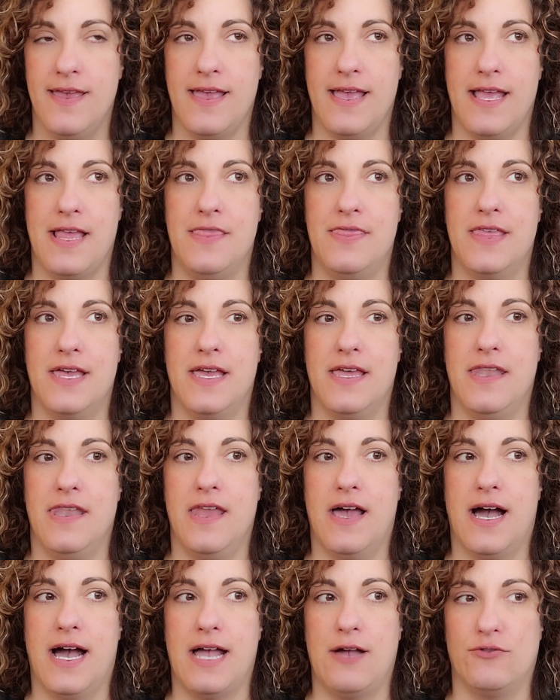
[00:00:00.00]
And then
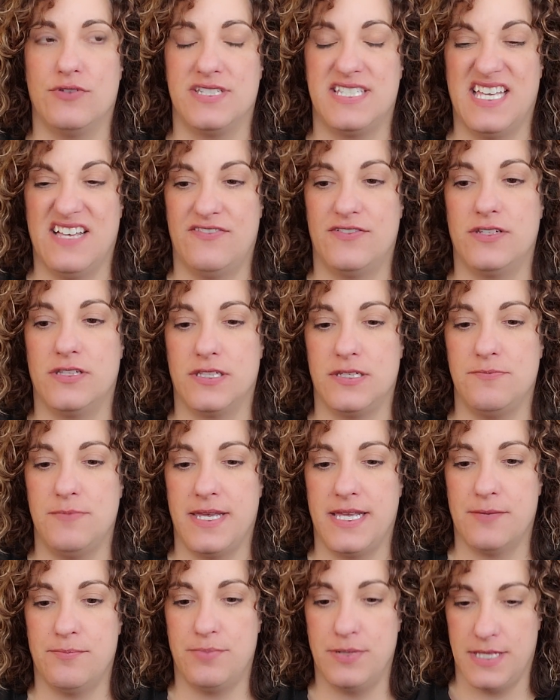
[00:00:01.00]
I will definitely
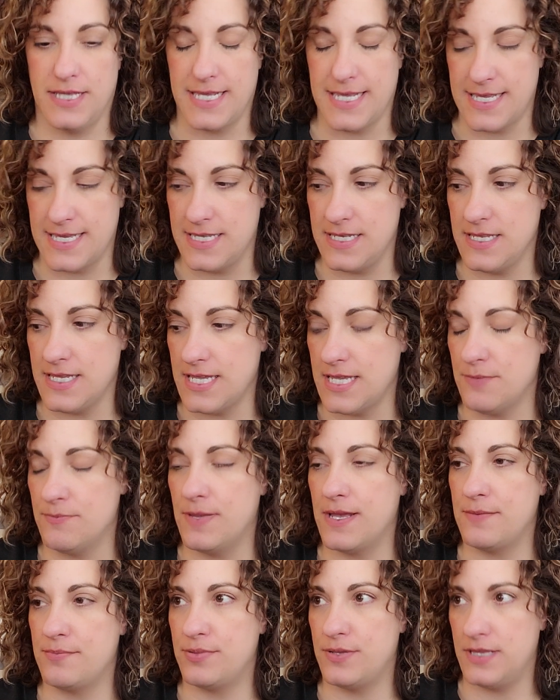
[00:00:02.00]
make a plan in
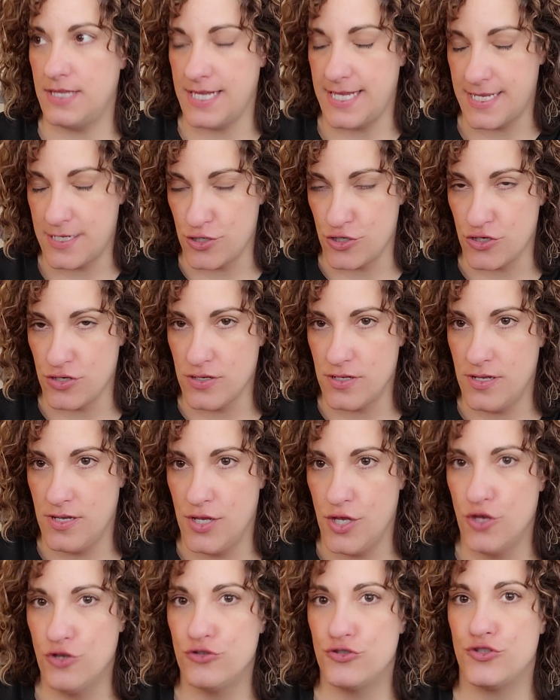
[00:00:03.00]
my planner
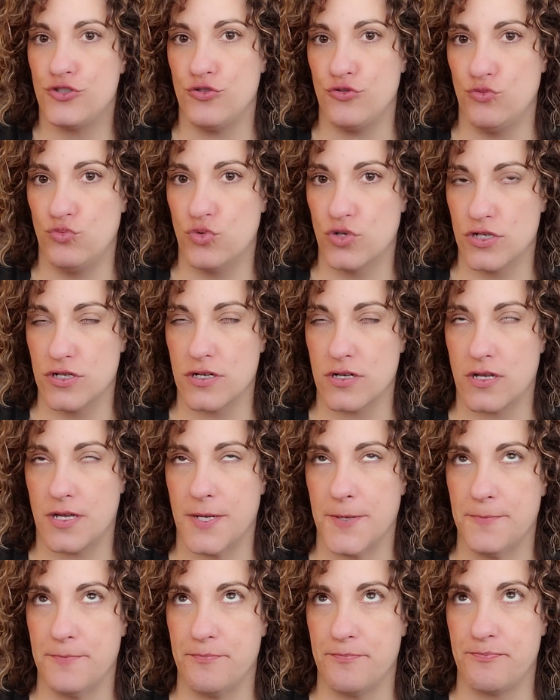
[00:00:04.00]
to work
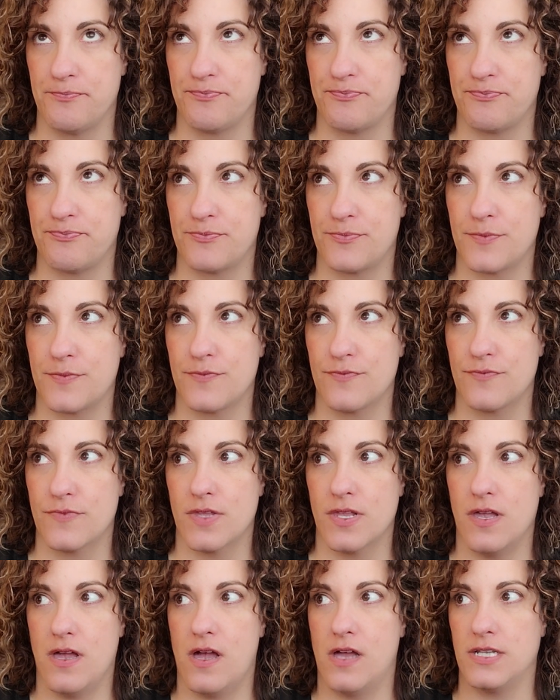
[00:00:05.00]

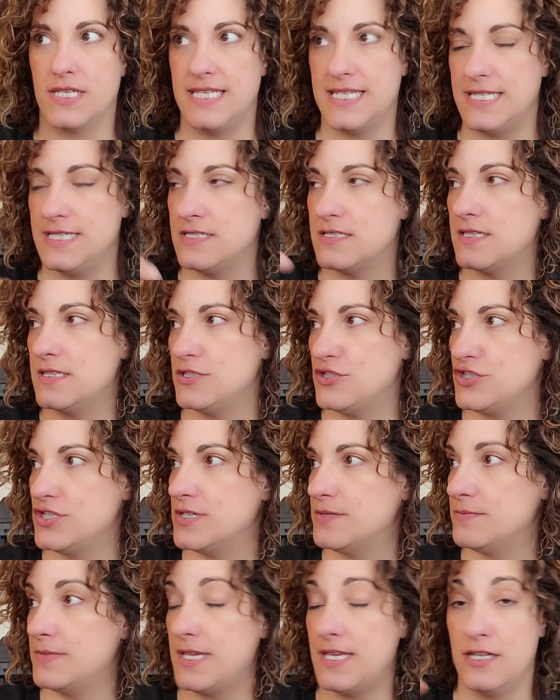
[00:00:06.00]
on getting to the
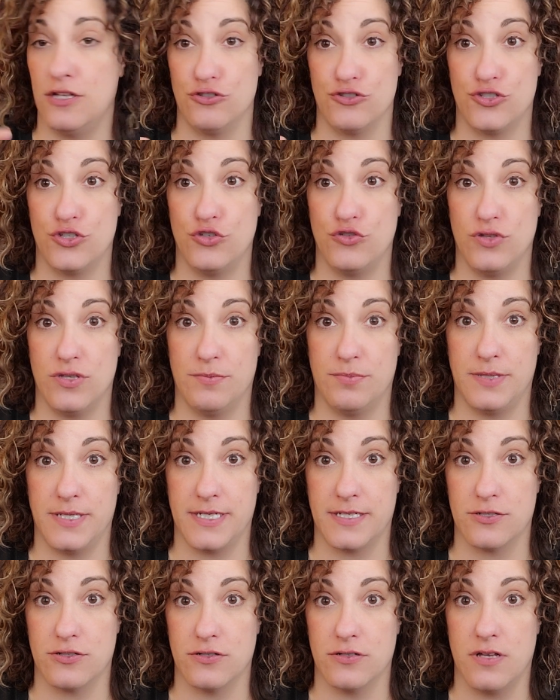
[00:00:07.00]
gym. And I'll show you the
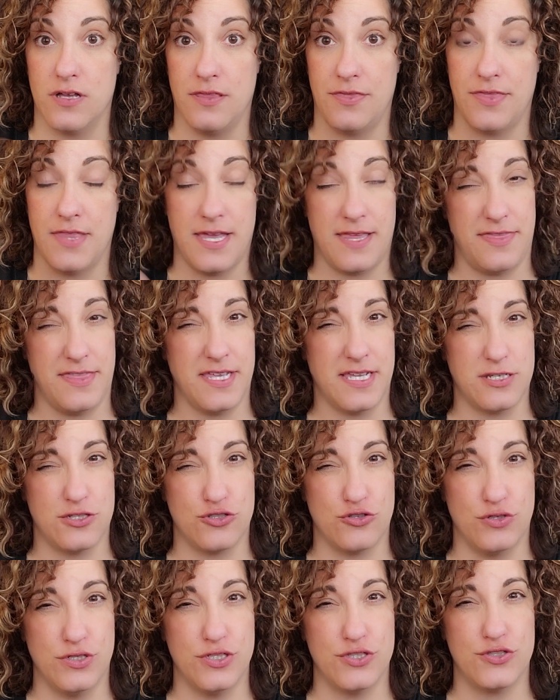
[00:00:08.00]
planner. I think I
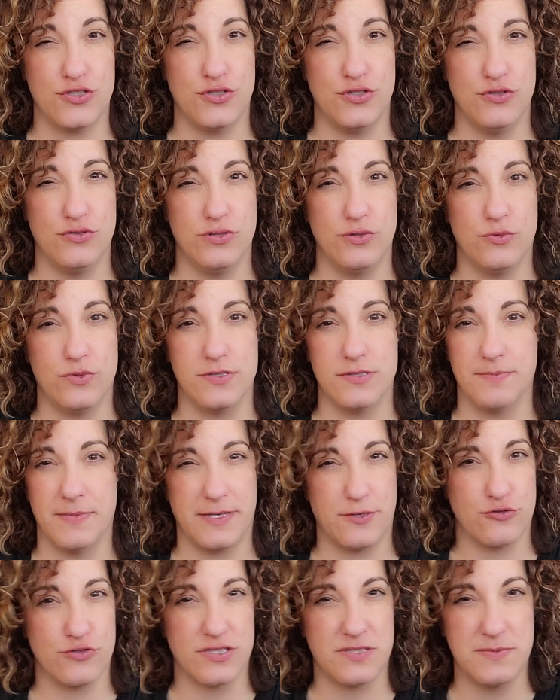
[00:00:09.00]
showed it to you. It was my
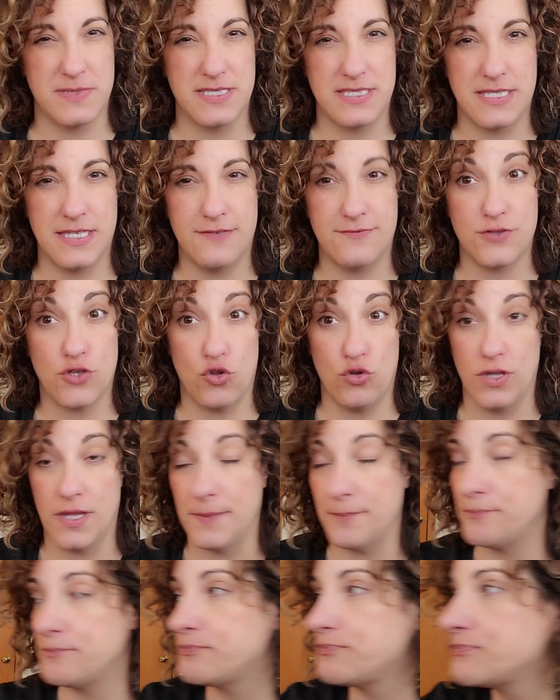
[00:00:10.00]
Christmas gift. Hold
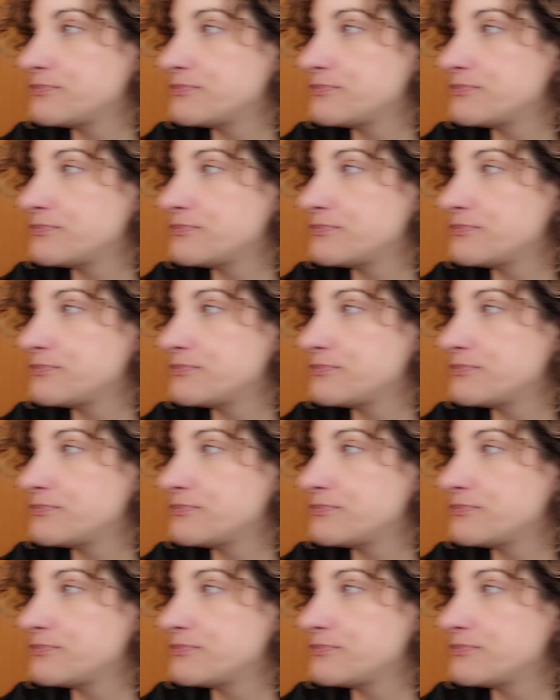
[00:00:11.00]
on.